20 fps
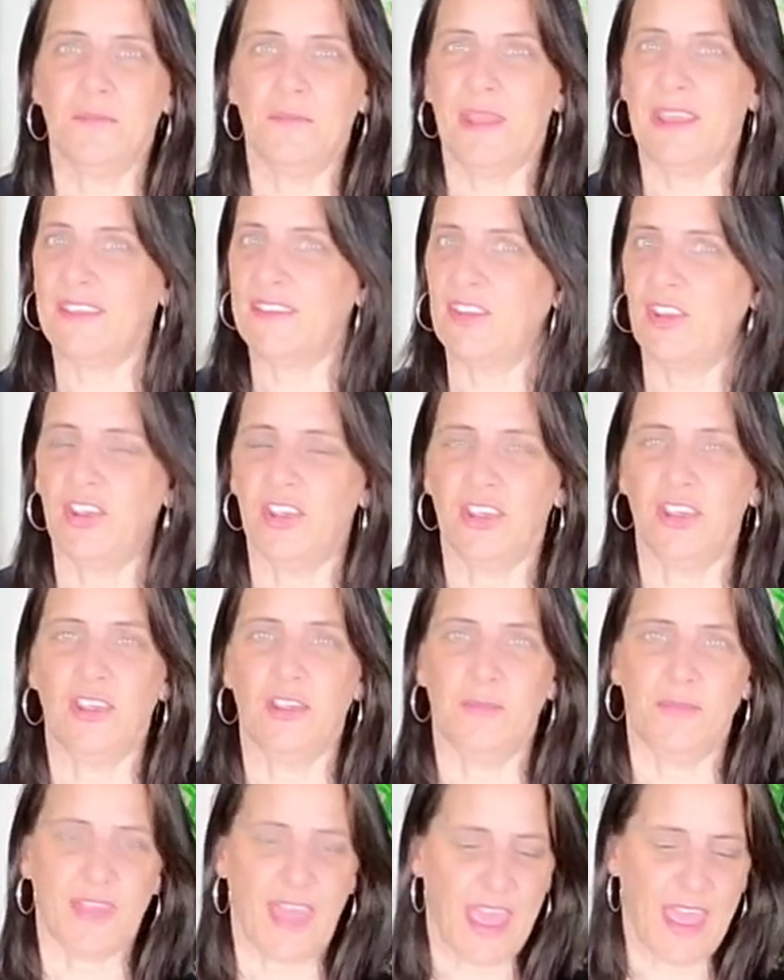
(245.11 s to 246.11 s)
mixed
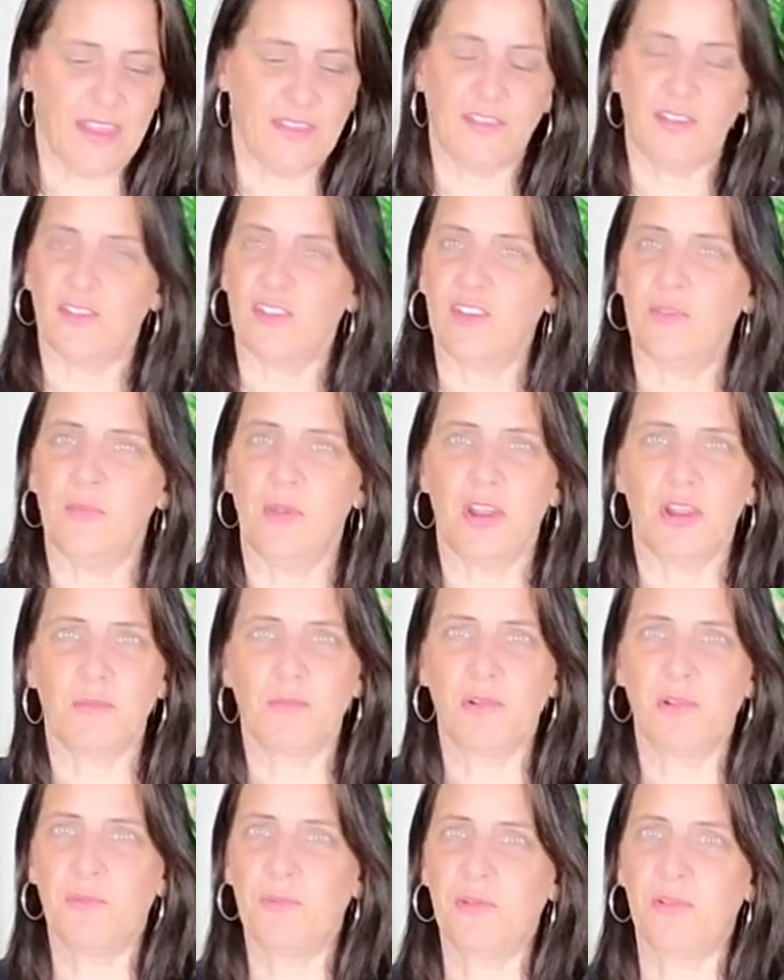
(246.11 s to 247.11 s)
herbs, add your smoked
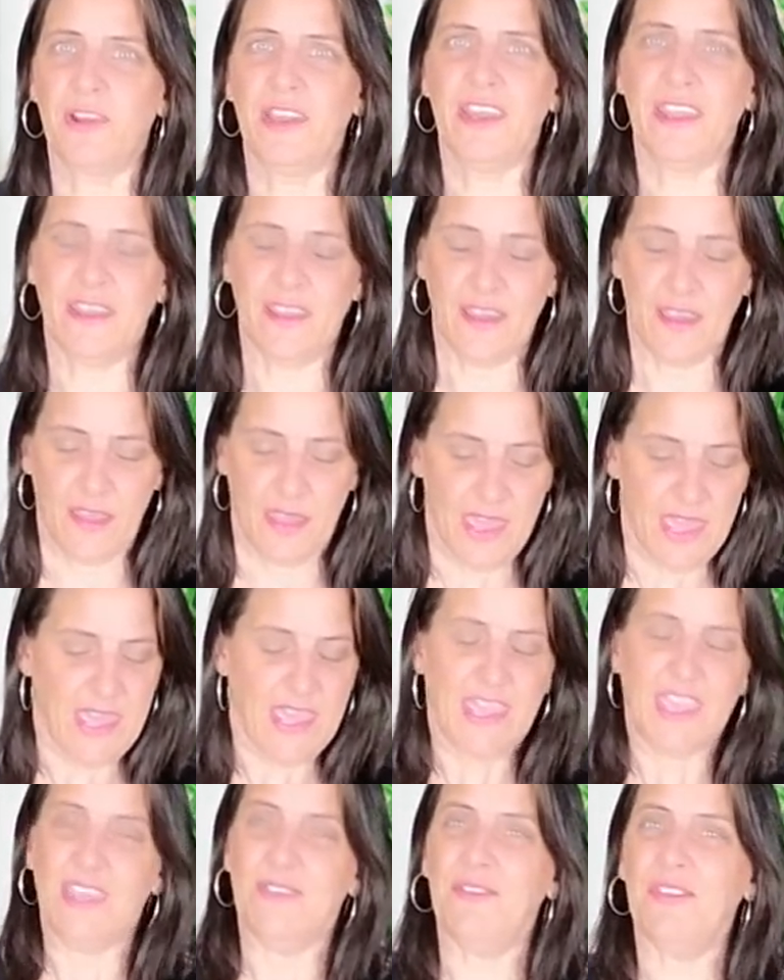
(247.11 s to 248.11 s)
paprika,
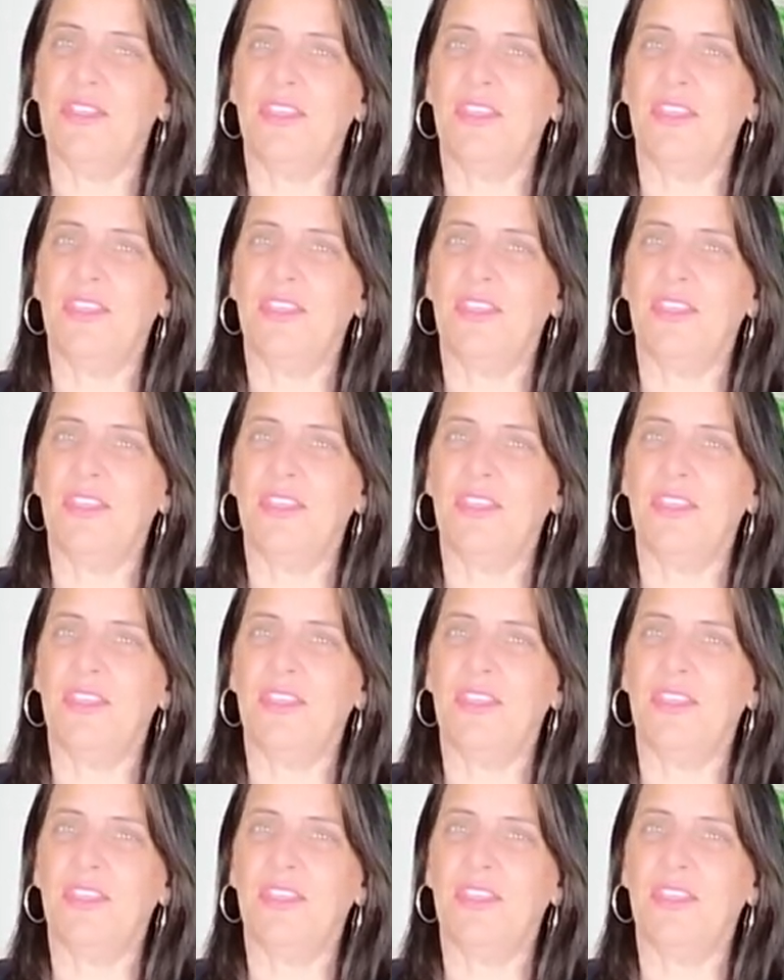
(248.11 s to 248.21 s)
even